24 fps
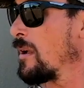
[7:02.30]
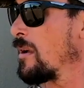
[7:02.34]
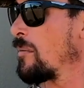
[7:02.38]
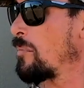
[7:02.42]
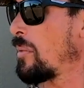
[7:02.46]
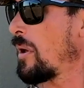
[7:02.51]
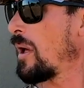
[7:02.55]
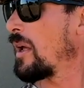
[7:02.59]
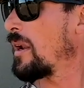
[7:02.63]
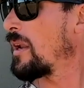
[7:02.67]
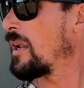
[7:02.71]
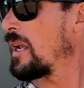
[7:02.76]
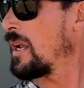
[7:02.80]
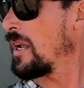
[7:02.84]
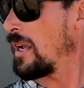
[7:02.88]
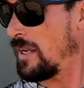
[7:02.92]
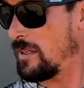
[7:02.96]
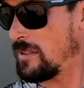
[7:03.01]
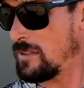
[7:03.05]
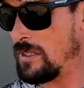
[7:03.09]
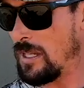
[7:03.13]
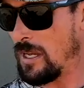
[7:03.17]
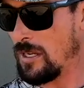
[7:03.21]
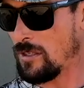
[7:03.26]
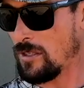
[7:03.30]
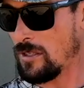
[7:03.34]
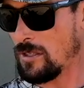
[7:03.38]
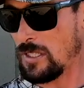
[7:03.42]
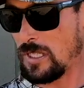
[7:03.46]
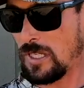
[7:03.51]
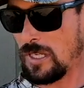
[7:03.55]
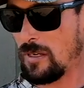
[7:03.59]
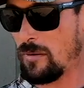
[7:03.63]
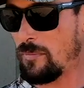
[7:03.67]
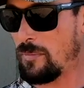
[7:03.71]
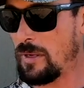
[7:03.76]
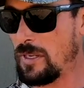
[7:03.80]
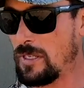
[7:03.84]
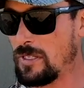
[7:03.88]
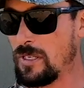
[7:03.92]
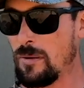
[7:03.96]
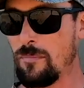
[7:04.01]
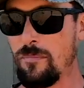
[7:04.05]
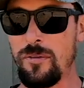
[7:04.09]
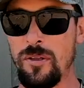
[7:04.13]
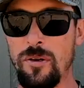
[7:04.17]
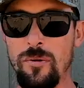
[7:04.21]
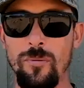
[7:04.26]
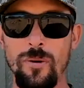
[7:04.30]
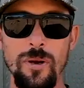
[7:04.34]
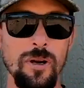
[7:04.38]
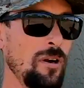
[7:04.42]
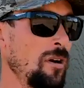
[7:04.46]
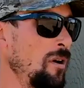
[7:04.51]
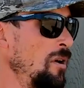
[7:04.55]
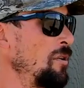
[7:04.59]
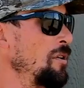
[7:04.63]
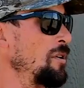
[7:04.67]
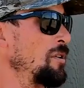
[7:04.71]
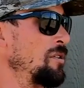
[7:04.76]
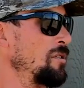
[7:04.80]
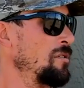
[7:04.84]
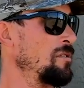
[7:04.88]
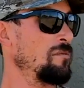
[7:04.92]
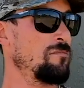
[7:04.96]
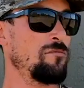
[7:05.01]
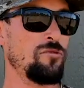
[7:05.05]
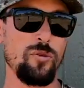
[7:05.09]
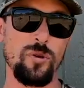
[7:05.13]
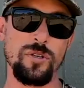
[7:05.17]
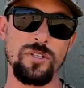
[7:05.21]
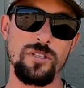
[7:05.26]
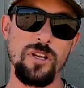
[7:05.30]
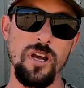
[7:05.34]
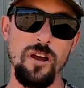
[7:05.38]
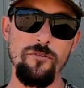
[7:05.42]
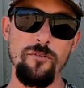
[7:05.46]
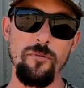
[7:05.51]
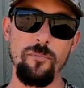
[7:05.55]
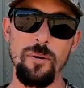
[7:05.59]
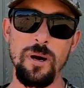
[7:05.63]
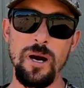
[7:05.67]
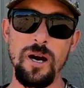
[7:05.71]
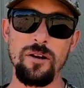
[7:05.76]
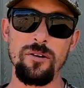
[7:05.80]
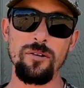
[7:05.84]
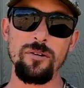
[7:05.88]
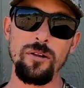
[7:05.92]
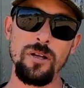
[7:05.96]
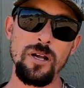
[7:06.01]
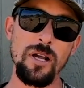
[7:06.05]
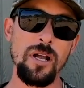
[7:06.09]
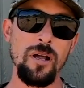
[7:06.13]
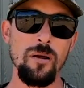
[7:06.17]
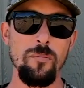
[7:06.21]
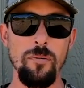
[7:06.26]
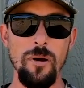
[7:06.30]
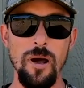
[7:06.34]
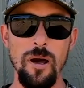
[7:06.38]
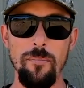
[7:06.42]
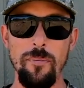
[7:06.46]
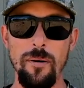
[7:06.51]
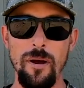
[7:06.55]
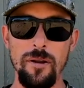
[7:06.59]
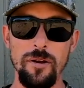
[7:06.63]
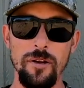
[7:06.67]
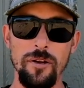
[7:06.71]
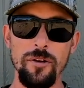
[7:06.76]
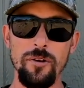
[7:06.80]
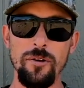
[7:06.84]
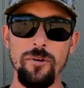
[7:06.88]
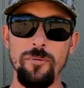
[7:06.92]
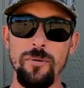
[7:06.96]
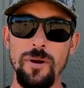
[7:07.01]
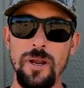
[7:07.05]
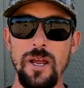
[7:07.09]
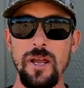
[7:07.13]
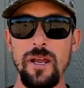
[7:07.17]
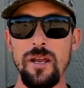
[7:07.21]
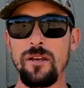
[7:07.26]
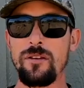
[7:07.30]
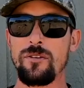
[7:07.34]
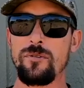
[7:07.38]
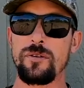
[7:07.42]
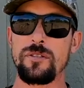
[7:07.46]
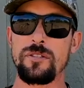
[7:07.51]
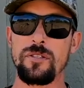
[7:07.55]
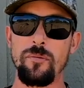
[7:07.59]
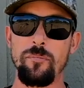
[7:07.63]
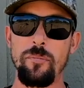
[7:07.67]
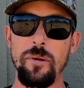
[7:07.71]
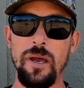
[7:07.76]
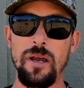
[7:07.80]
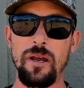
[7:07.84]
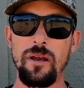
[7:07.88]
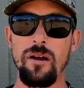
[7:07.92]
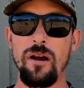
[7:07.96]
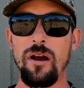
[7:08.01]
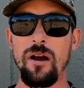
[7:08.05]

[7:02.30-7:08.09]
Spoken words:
but it's not just going to be something where, oh, you just twist off a bottle, pop on a new reg, twist it back